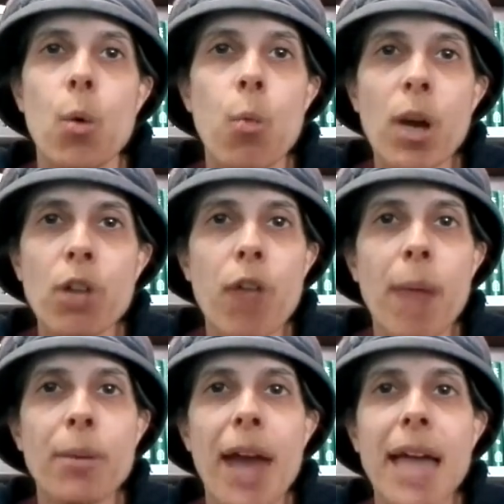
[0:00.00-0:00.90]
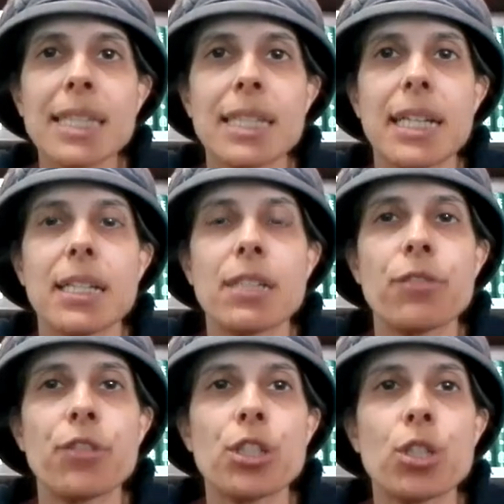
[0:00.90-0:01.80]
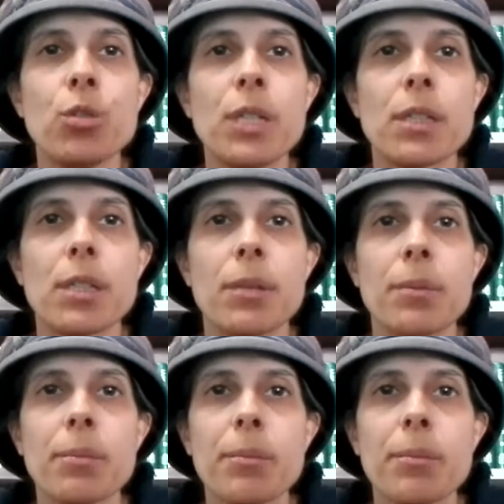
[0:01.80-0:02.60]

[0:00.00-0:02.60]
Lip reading: What crime or accident is the verse alluding to?